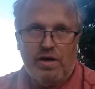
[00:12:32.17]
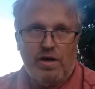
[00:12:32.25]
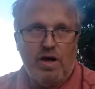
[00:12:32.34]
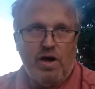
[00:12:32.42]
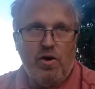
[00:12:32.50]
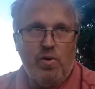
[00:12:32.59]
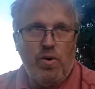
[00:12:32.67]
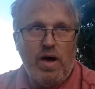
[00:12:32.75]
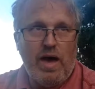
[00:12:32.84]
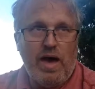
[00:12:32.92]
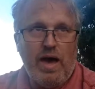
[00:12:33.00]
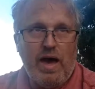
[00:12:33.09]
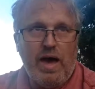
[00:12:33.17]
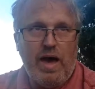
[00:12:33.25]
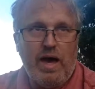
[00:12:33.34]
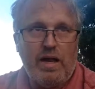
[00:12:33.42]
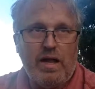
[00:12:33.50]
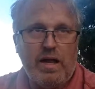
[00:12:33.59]

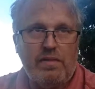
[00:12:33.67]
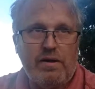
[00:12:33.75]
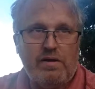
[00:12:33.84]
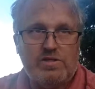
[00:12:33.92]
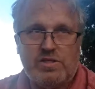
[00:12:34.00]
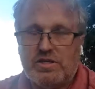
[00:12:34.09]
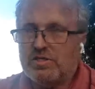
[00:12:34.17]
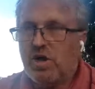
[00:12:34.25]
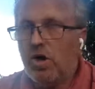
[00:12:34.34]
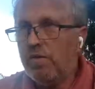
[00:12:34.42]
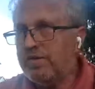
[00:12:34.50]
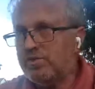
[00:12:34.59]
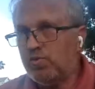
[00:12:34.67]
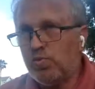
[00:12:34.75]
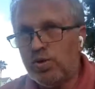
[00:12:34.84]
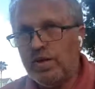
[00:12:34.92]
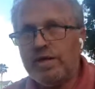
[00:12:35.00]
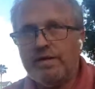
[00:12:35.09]
and then there's all these
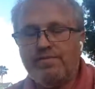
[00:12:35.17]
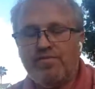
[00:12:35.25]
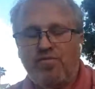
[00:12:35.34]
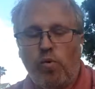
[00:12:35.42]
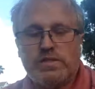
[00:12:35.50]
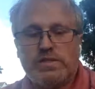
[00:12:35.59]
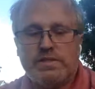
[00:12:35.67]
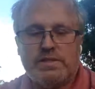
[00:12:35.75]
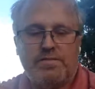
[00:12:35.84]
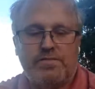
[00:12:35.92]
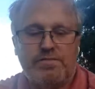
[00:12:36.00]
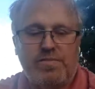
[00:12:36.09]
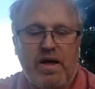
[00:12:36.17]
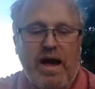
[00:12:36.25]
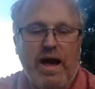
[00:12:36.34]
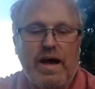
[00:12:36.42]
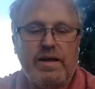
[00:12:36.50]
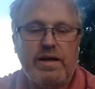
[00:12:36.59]
really forces
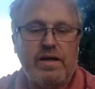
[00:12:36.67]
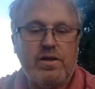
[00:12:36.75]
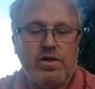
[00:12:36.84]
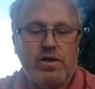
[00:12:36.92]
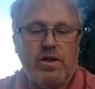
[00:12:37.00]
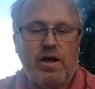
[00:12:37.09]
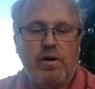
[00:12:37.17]
behind it,